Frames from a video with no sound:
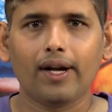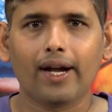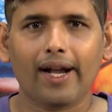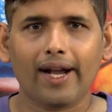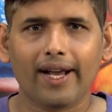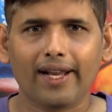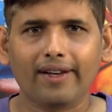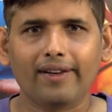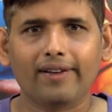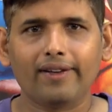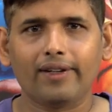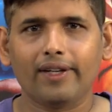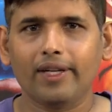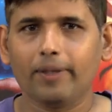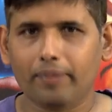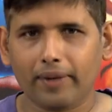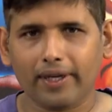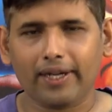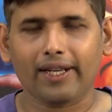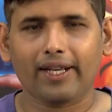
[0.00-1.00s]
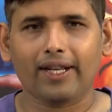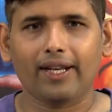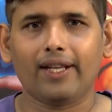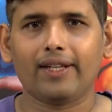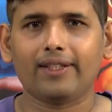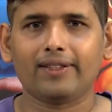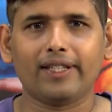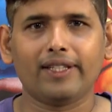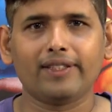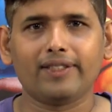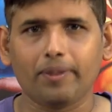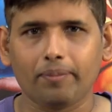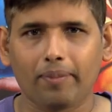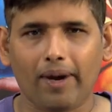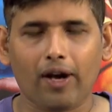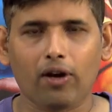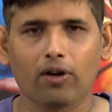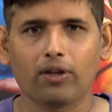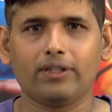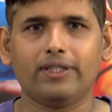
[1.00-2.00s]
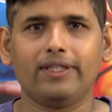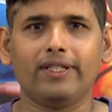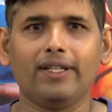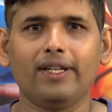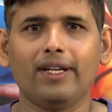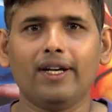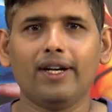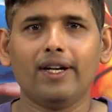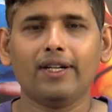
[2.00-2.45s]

and in particular things in biology.